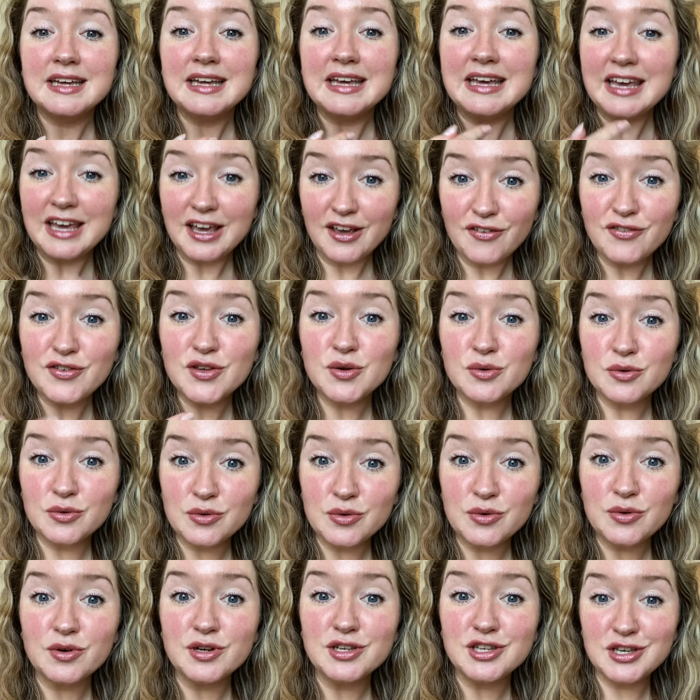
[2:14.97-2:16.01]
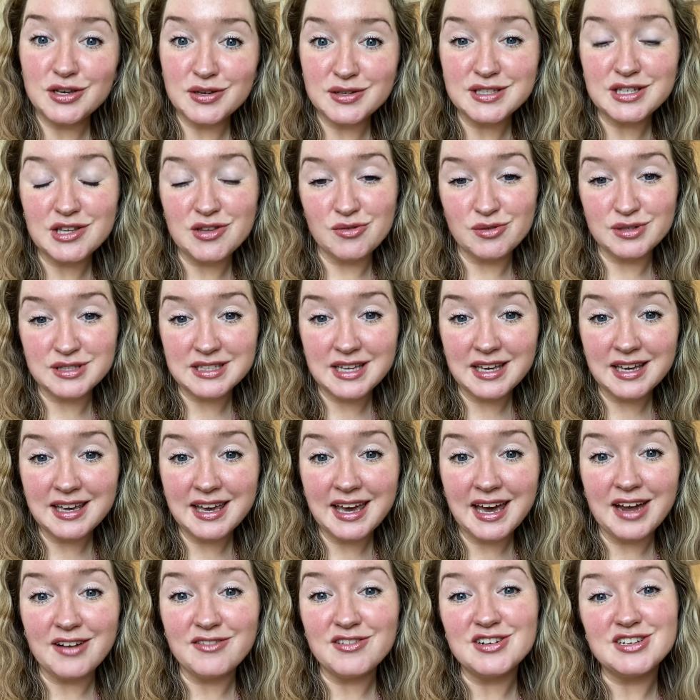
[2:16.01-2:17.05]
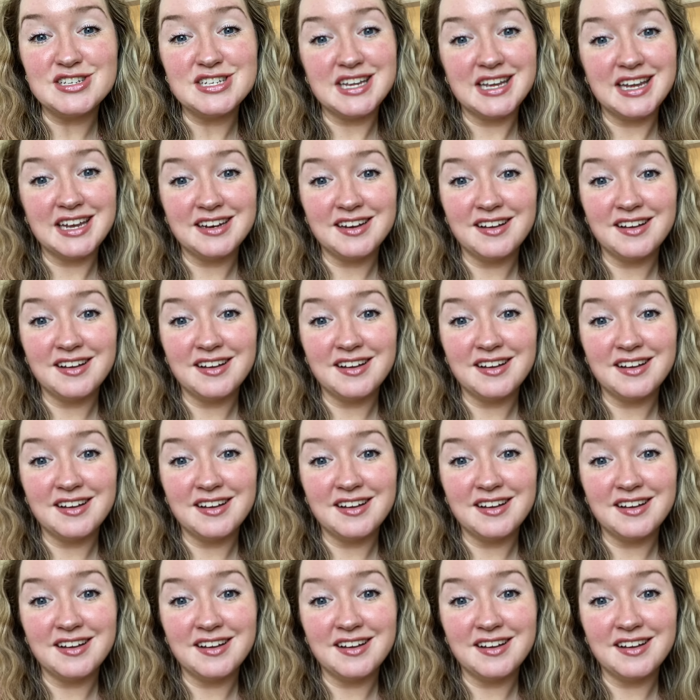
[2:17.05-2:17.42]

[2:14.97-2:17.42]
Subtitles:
if you're using your skincare routine,